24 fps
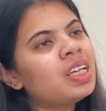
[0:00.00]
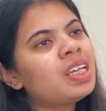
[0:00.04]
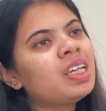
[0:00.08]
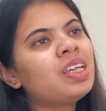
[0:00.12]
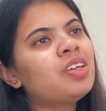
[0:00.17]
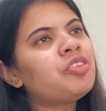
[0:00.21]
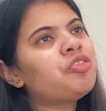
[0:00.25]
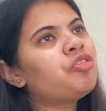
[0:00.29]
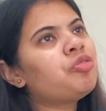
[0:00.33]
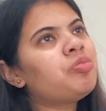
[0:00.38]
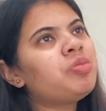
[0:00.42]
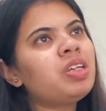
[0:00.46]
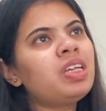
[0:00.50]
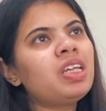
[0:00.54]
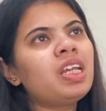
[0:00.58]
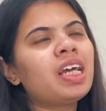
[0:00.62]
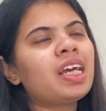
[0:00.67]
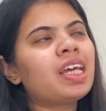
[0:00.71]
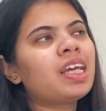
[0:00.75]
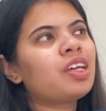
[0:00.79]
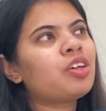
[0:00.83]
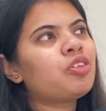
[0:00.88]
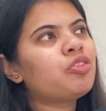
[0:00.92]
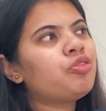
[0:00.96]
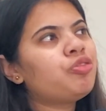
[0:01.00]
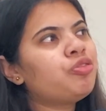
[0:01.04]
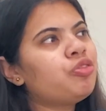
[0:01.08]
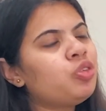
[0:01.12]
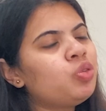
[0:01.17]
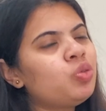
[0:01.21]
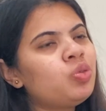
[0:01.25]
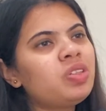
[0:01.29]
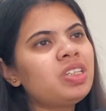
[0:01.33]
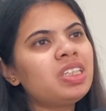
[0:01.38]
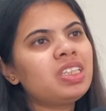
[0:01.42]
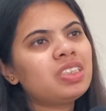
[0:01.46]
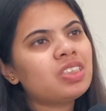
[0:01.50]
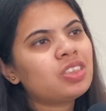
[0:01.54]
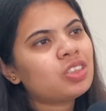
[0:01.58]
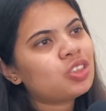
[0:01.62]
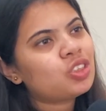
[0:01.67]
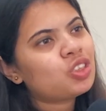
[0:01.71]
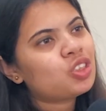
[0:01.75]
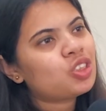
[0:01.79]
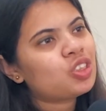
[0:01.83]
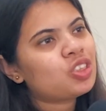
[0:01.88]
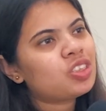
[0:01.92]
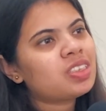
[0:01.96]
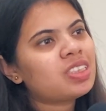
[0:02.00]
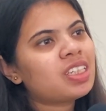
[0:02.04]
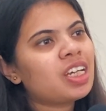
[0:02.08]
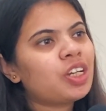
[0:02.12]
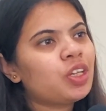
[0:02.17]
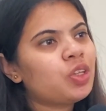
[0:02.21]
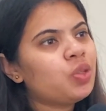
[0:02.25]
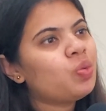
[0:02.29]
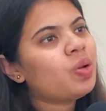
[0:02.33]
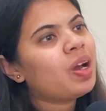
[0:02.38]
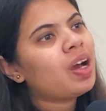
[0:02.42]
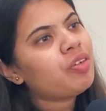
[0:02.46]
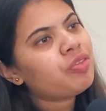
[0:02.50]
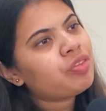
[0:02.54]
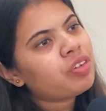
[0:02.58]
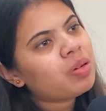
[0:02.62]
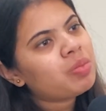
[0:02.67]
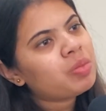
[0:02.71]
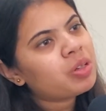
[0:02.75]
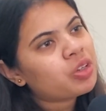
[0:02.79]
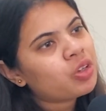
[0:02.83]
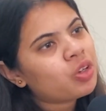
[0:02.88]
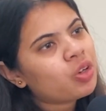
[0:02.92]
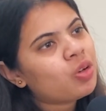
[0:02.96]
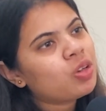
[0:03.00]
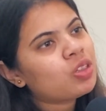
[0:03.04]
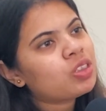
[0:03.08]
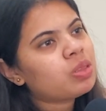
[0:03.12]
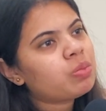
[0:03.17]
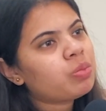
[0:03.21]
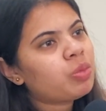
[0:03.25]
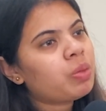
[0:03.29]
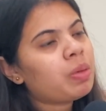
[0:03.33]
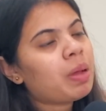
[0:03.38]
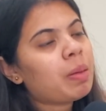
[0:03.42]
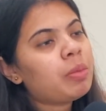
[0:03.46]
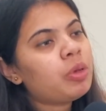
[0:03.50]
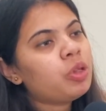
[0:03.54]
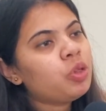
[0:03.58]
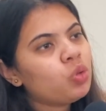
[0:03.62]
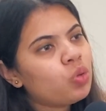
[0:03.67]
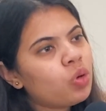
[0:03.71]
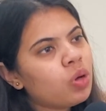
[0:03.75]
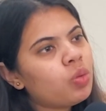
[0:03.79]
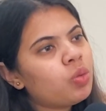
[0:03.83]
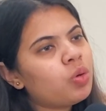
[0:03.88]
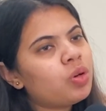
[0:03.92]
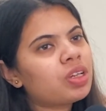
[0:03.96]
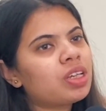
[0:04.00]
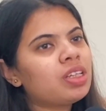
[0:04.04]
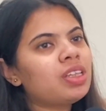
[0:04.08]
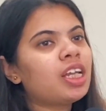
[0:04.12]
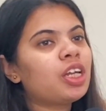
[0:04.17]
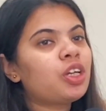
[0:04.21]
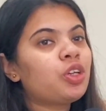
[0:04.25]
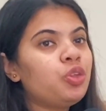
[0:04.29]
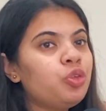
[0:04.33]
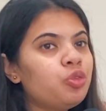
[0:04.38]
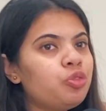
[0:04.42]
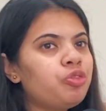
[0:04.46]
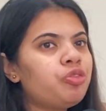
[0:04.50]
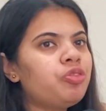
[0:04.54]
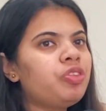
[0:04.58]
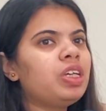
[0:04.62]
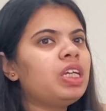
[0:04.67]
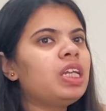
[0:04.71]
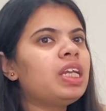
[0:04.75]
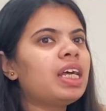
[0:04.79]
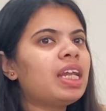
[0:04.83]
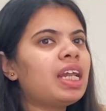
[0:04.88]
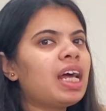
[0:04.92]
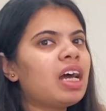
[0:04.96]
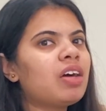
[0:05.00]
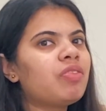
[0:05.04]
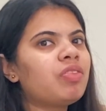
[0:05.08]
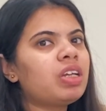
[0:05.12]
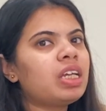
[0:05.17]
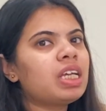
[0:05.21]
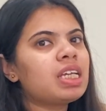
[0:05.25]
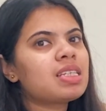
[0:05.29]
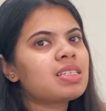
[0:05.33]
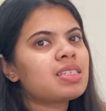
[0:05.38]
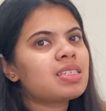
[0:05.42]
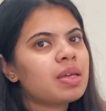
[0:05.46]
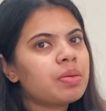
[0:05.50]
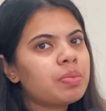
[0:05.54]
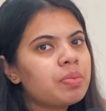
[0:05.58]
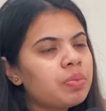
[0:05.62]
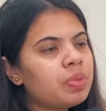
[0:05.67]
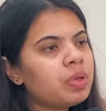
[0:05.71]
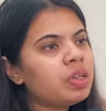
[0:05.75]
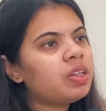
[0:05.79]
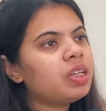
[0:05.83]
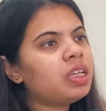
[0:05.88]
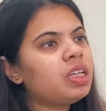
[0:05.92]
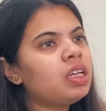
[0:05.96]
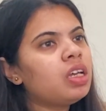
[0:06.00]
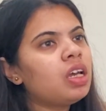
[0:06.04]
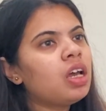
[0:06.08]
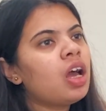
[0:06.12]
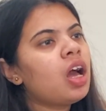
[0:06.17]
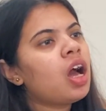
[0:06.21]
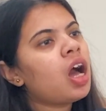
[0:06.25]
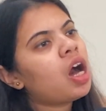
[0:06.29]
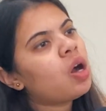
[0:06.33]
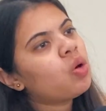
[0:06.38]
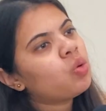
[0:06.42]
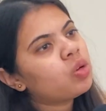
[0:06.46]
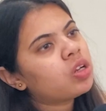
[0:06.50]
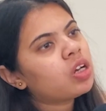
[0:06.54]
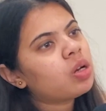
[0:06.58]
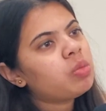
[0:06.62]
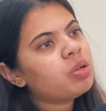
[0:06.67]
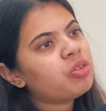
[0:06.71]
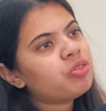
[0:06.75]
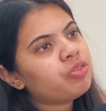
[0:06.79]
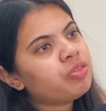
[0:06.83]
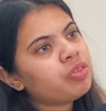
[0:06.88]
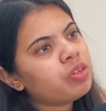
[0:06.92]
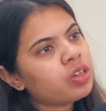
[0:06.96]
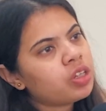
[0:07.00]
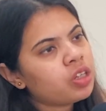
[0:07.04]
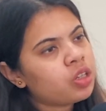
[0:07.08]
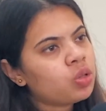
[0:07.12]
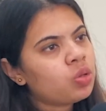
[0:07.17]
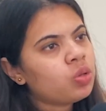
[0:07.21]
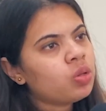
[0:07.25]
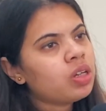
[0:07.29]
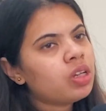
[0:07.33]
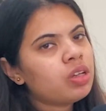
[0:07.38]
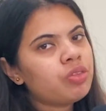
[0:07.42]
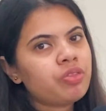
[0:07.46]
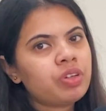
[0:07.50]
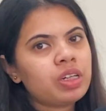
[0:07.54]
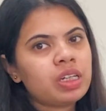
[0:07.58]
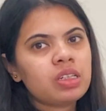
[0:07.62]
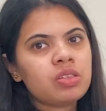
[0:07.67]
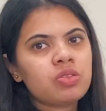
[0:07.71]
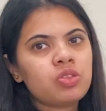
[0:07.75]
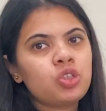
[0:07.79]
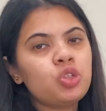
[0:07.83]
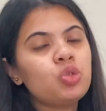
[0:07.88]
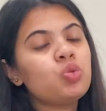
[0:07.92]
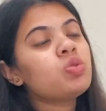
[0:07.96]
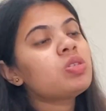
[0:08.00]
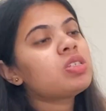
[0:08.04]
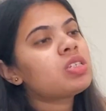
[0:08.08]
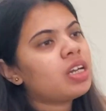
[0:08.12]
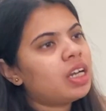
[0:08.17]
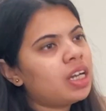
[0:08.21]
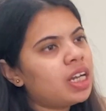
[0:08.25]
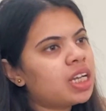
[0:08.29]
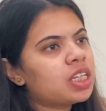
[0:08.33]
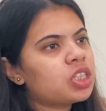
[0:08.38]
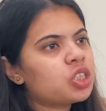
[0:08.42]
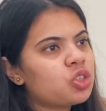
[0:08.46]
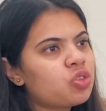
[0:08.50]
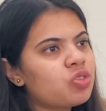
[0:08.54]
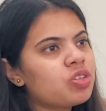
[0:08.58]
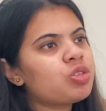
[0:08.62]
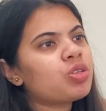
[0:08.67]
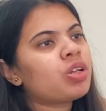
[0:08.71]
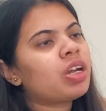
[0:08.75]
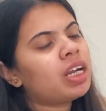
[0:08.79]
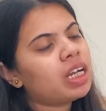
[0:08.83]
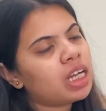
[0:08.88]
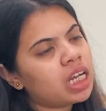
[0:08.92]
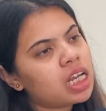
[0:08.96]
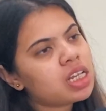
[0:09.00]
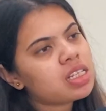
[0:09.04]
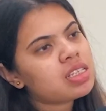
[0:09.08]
Give me like a few researchers that you have come across, or probably you are working, that you feel can have an exemplary outcome if if it is used in industries or at large